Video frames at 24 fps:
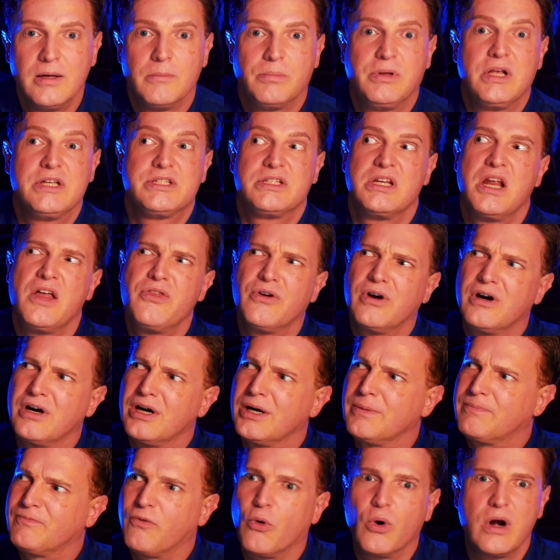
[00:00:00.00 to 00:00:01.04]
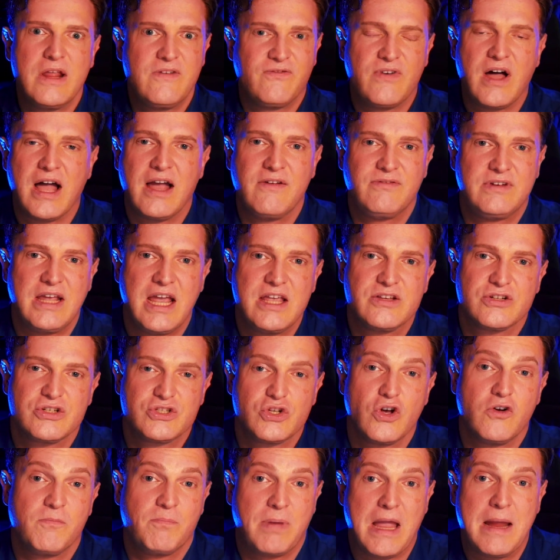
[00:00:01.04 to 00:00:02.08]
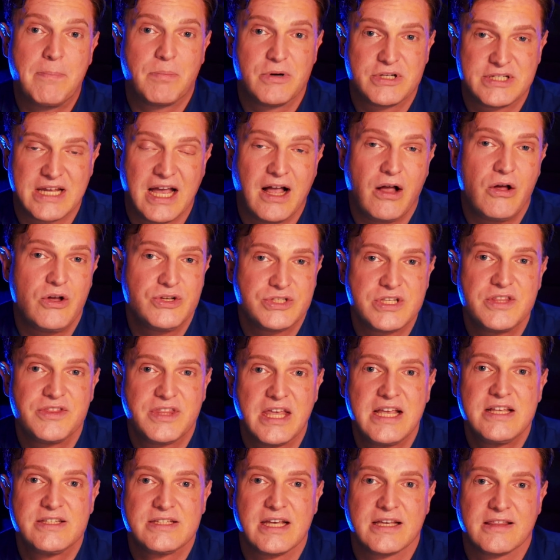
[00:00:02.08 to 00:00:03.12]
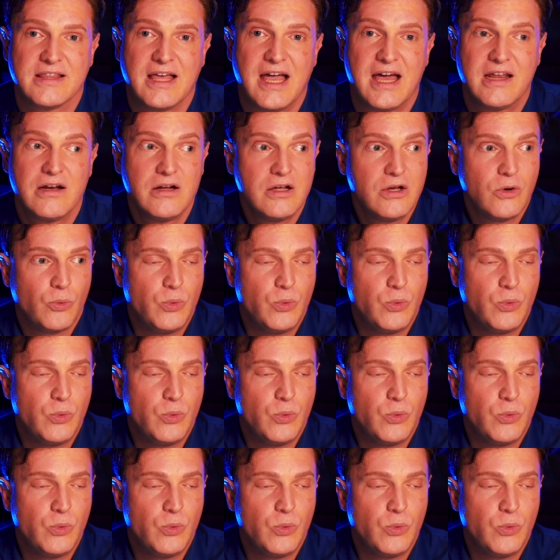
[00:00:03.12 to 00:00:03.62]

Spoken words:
Plus another 45 days or so of paper towels and things like that.